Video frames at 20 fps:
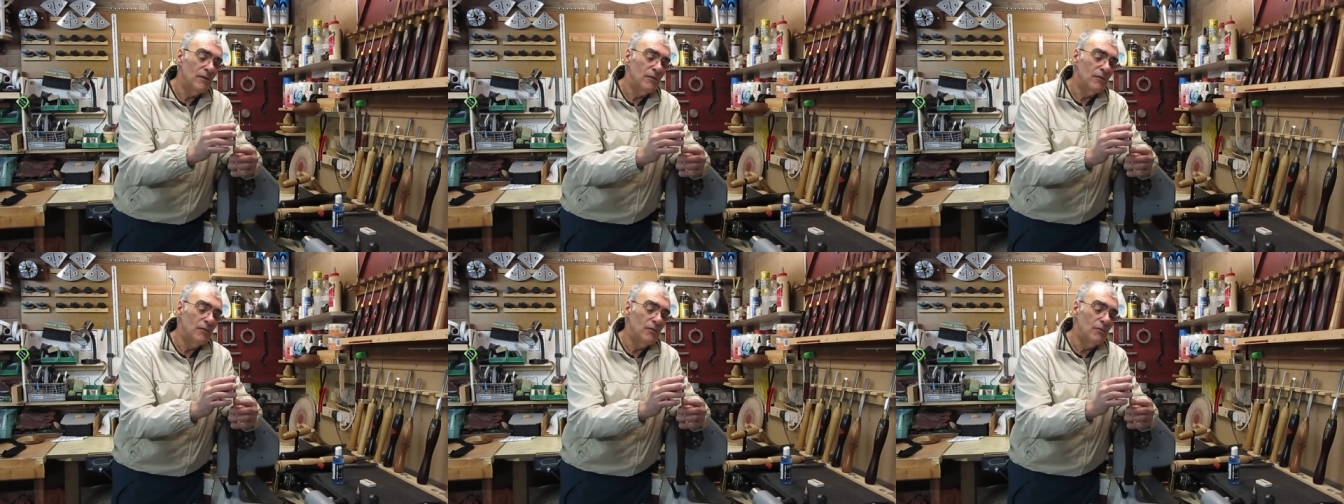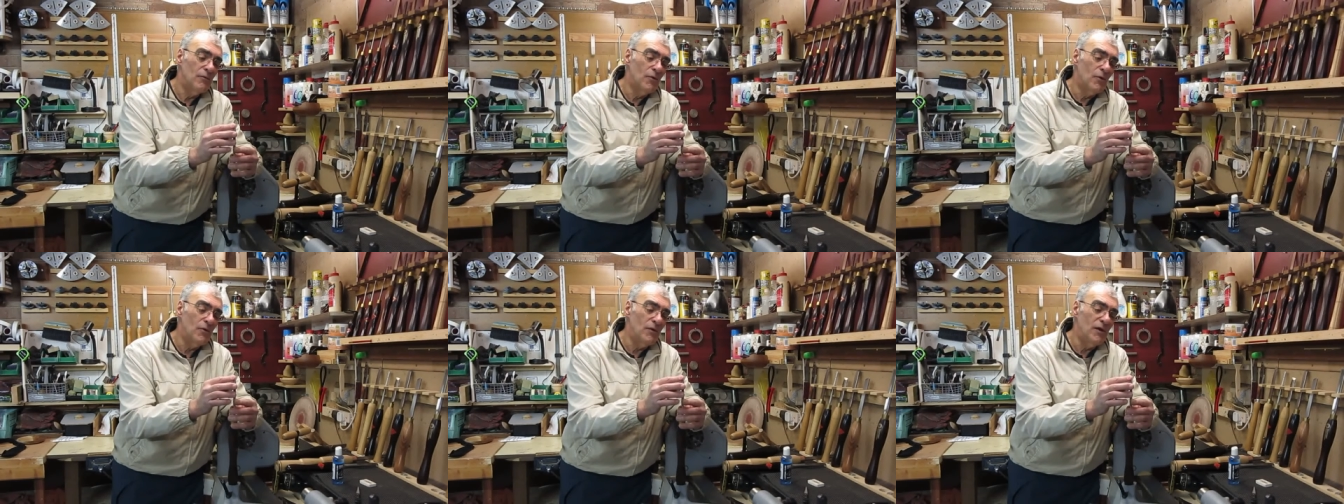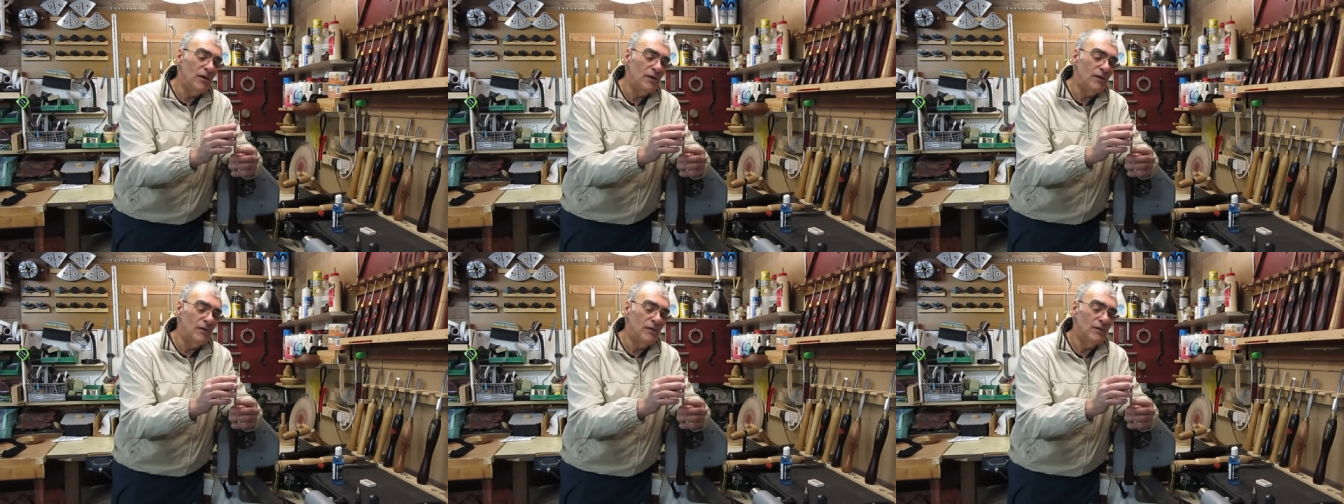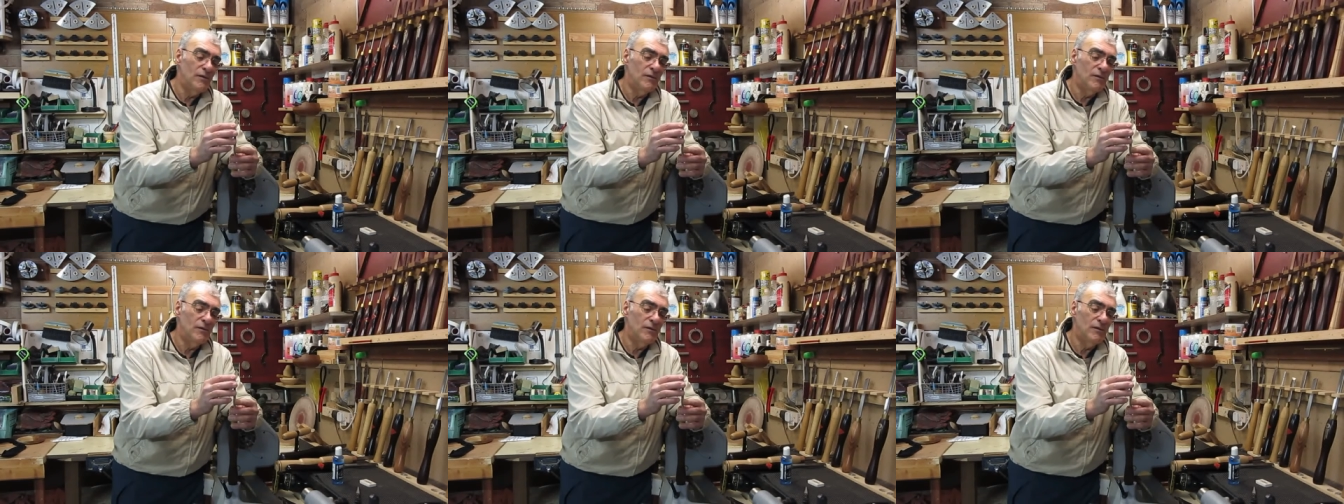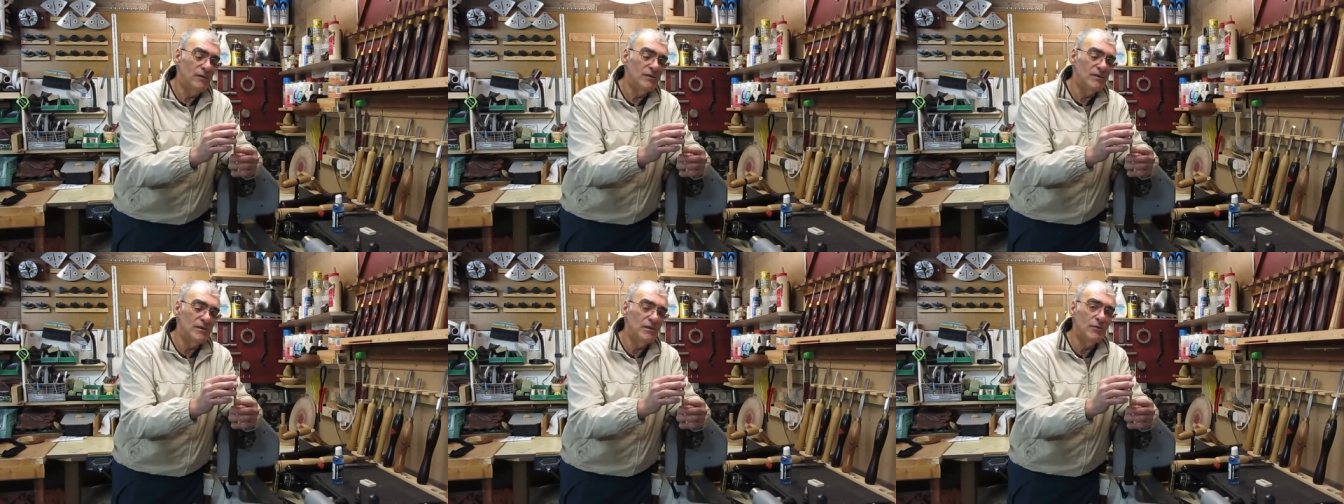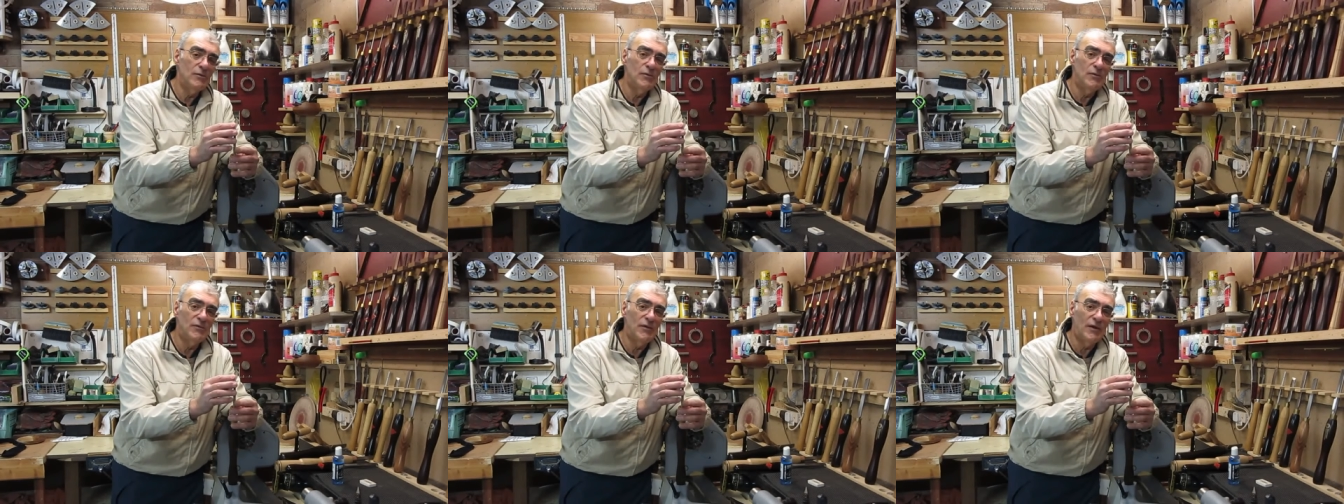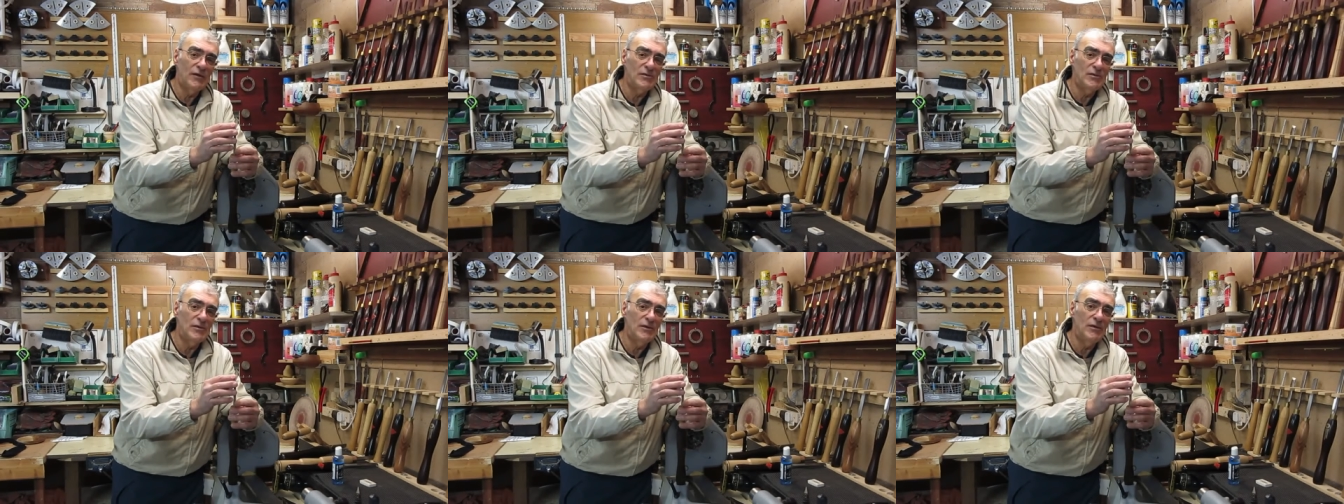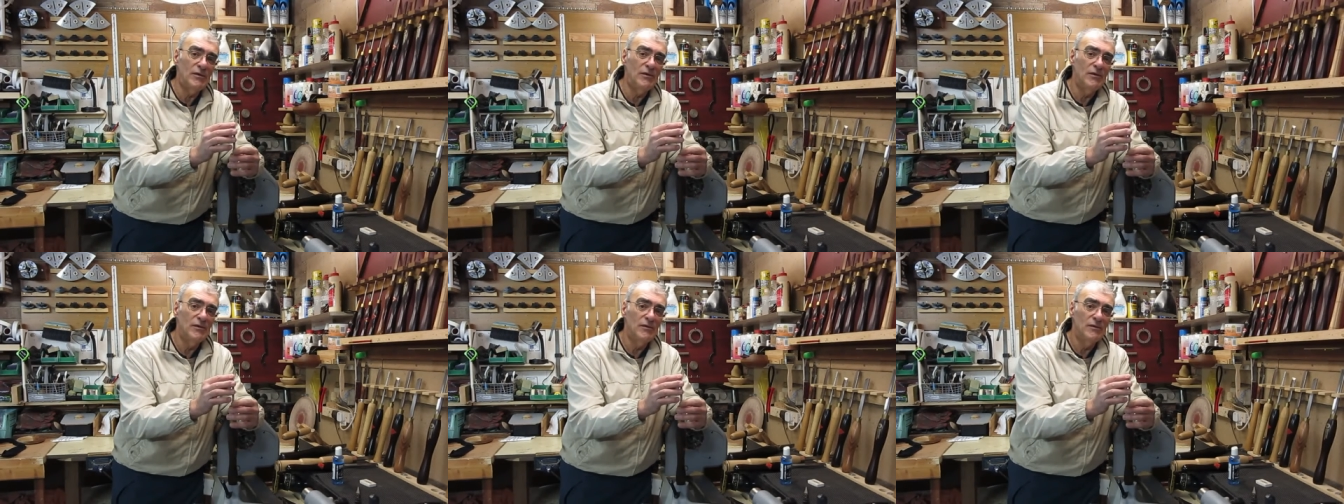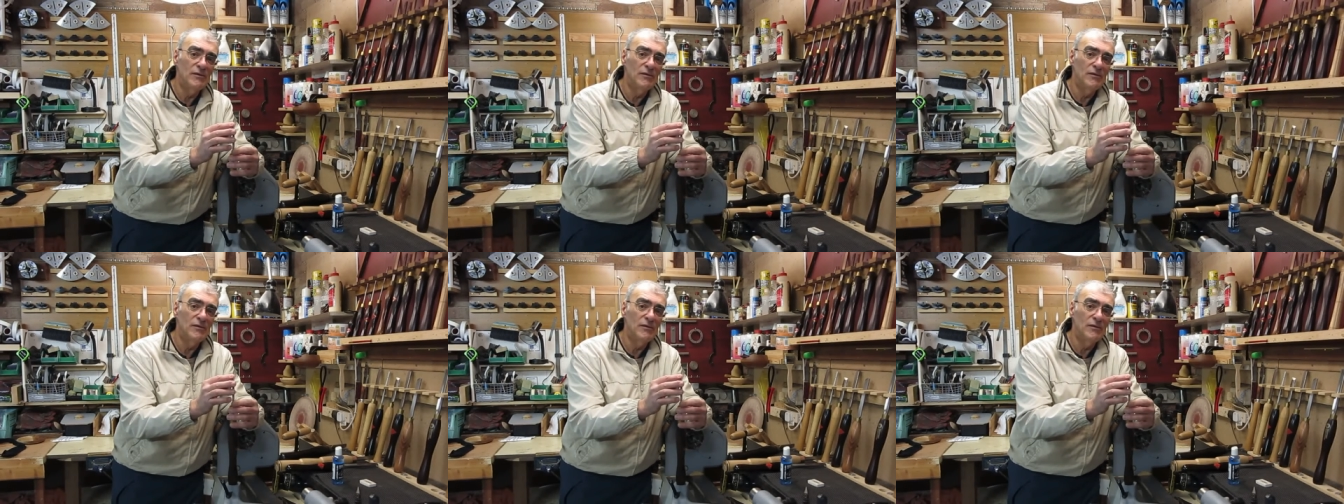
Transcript: you rock it until you've actually